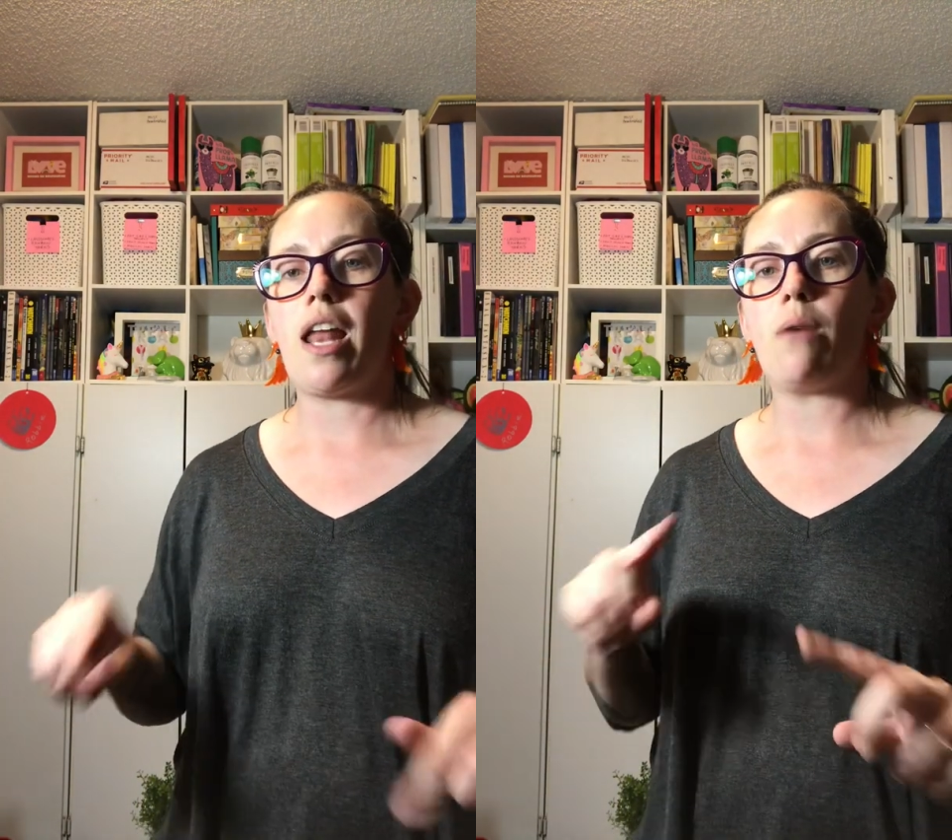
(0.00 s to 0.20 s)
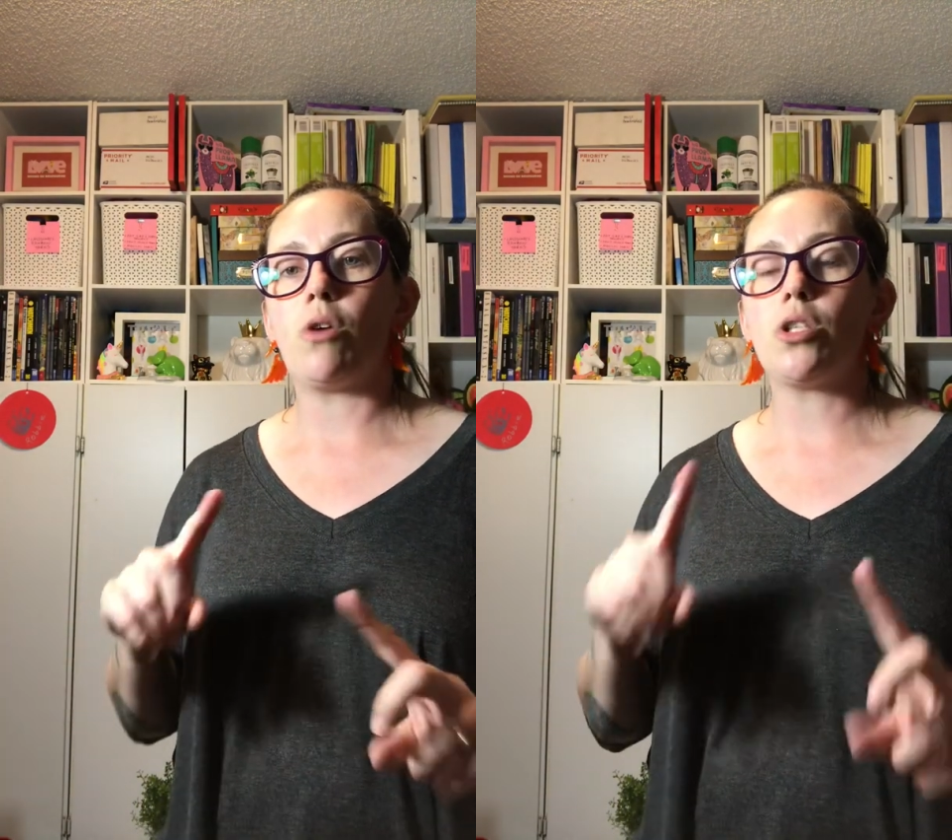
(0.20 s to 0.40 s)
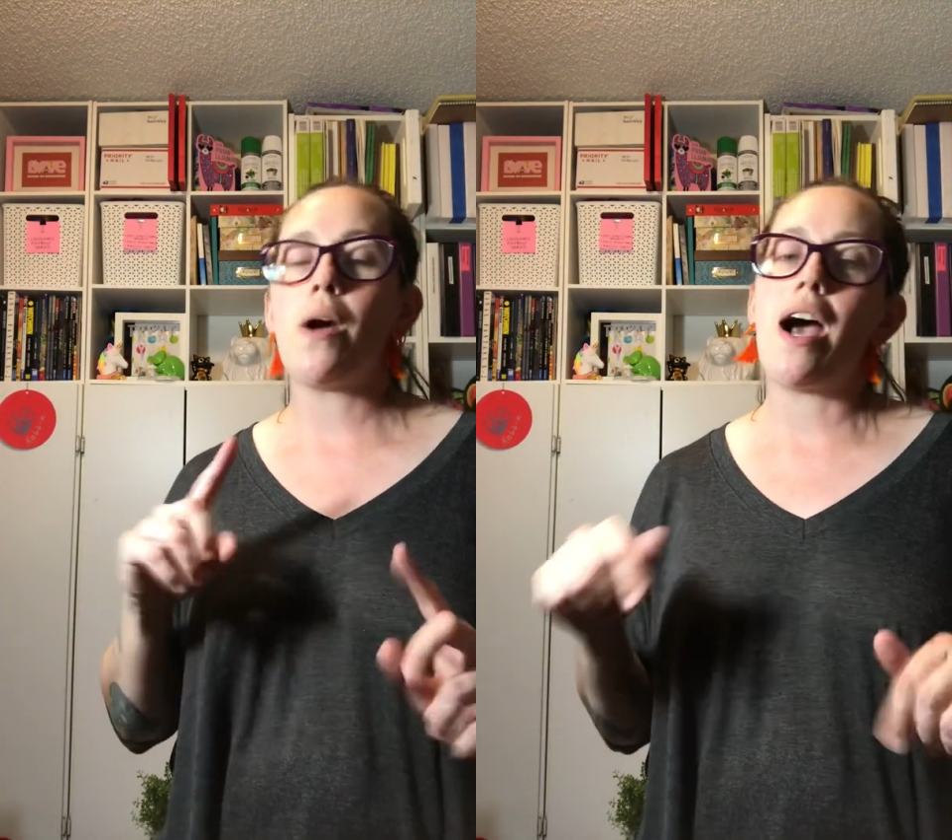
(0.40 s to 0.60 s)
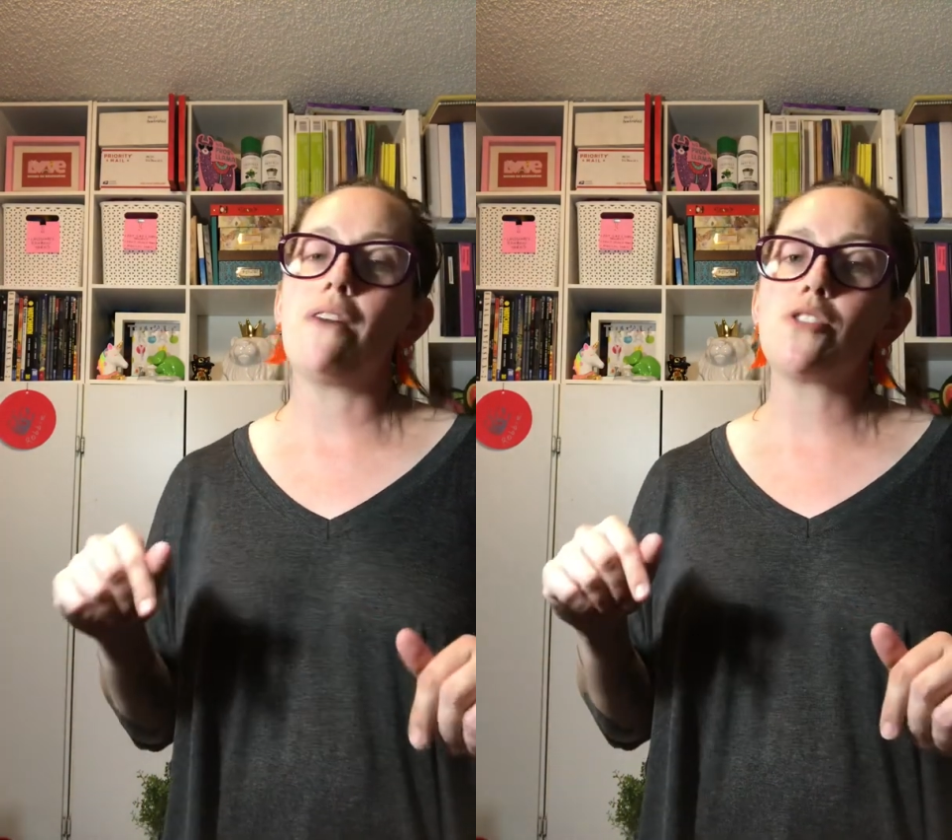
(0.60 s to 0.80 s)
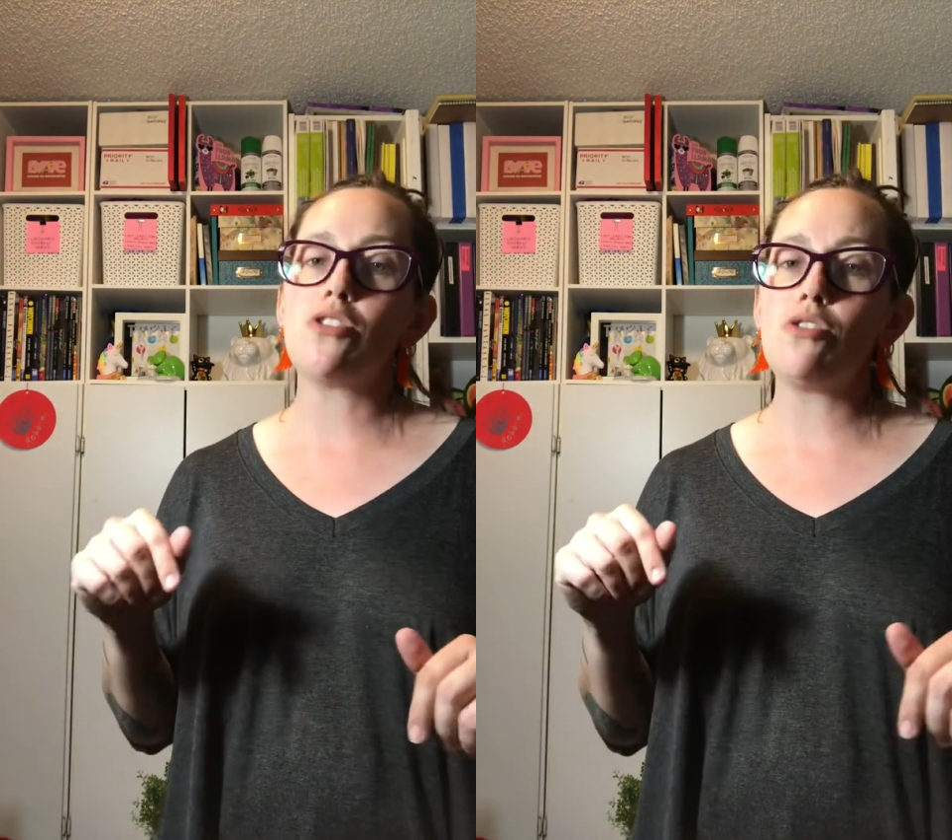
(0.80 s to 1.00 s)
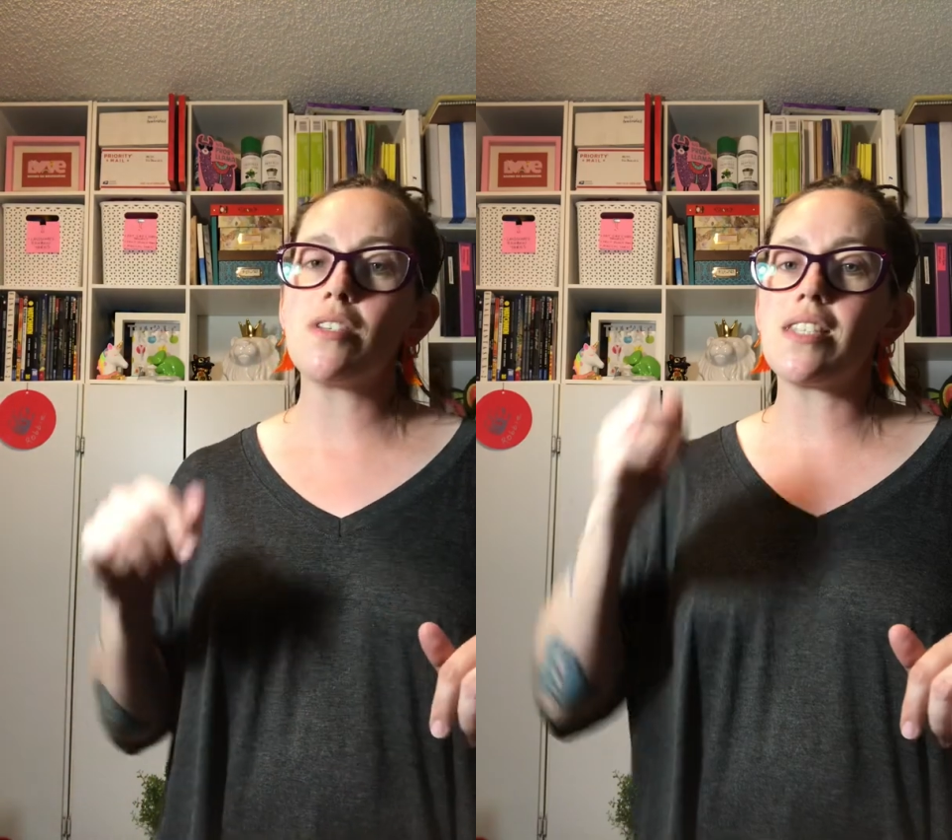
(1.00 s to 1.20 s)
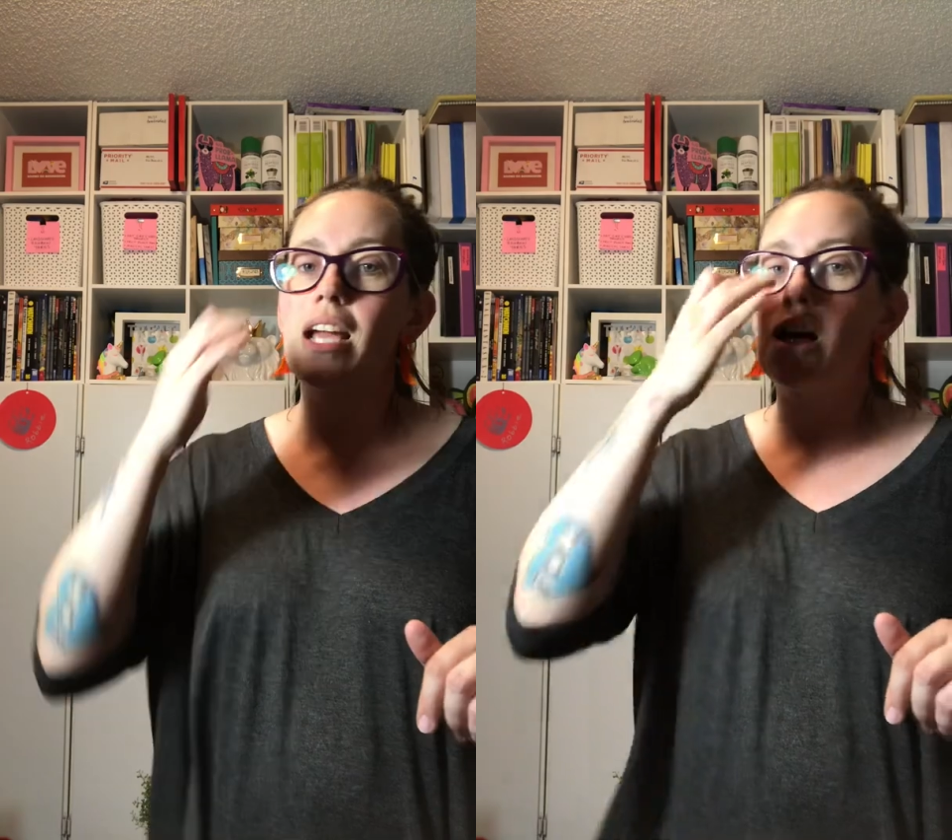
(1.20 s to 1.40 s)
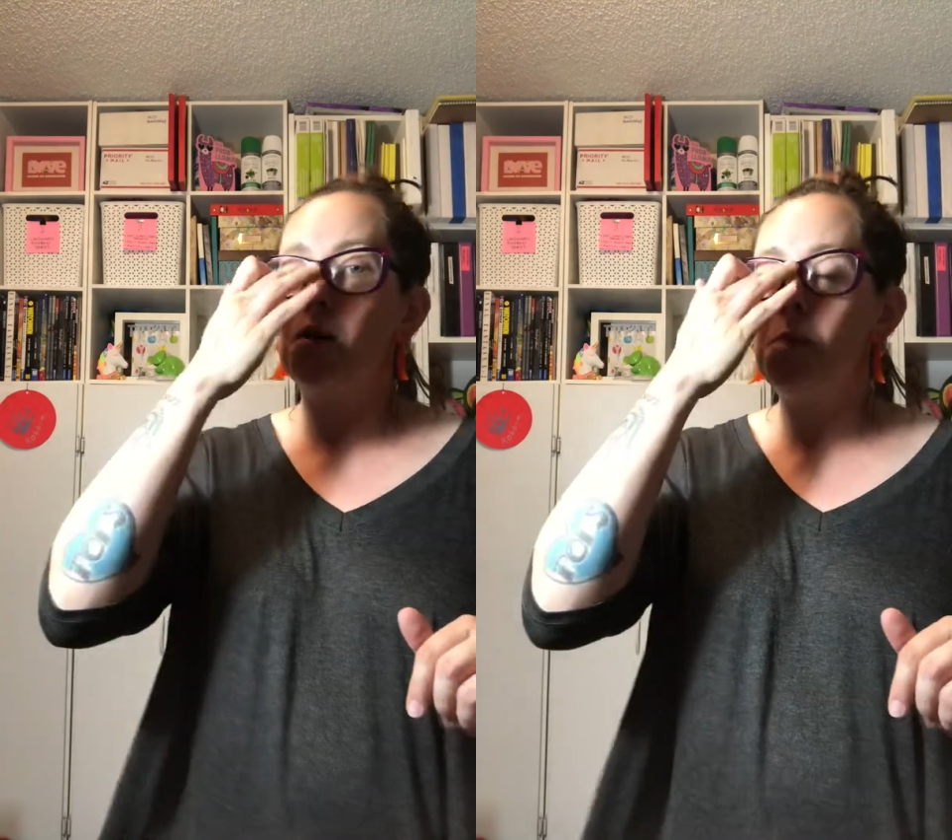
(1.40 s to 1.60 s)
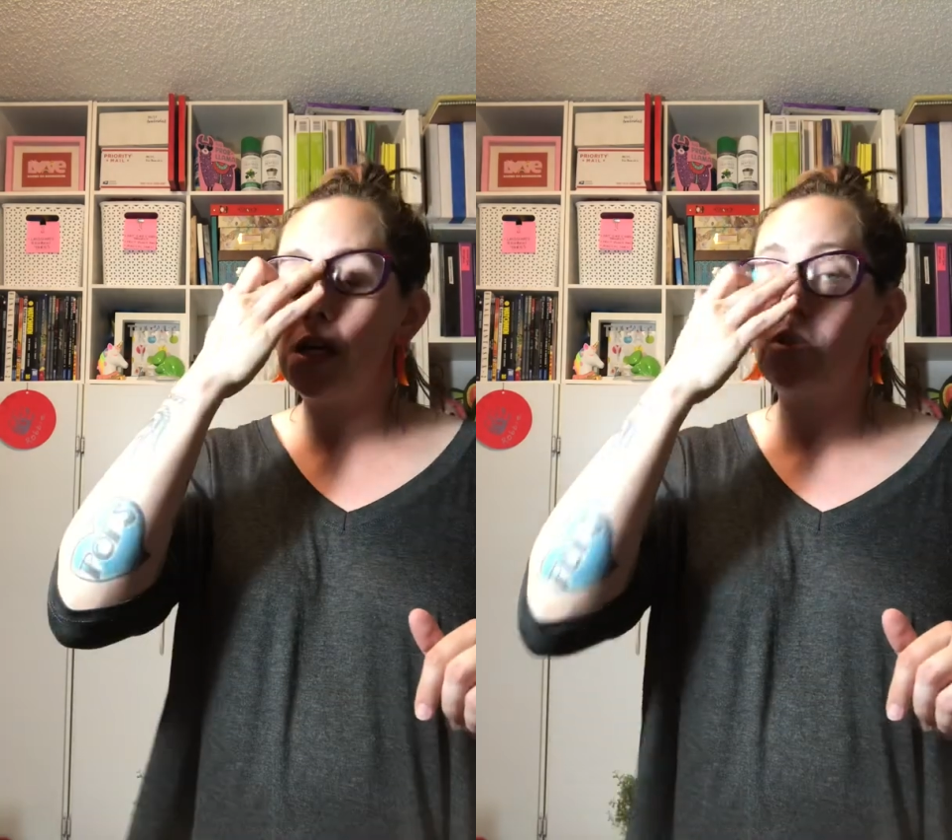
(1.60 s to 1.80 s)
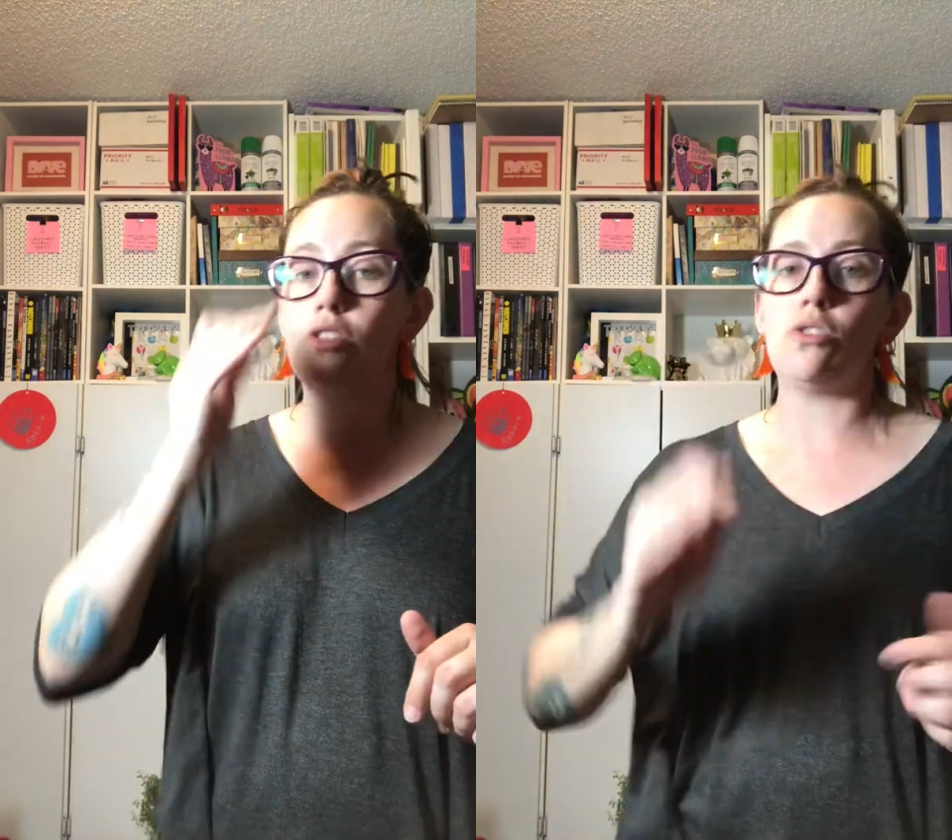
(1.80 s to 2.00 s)
And what you have to do is then
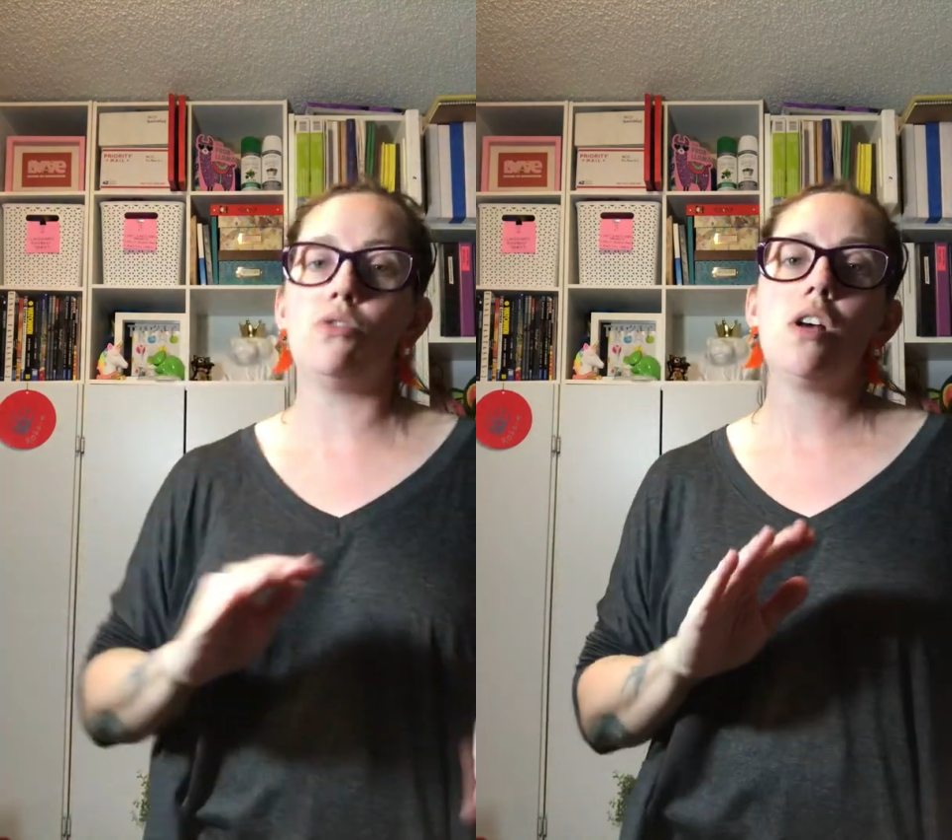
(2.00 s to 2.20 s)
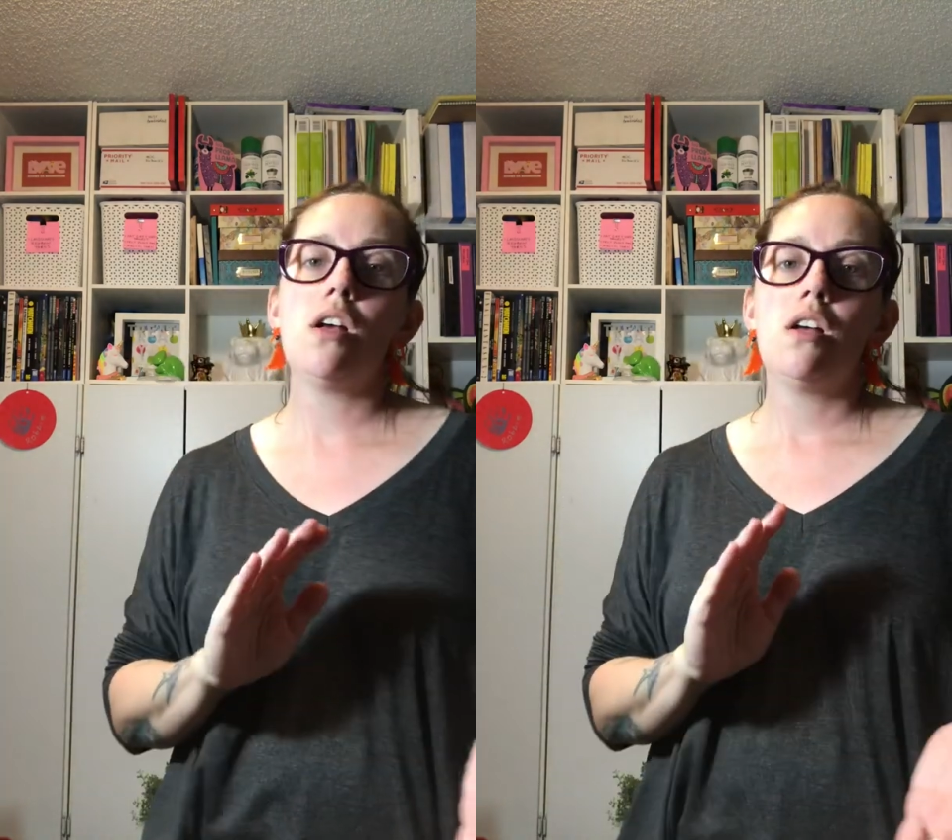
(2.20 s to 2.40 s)
commit to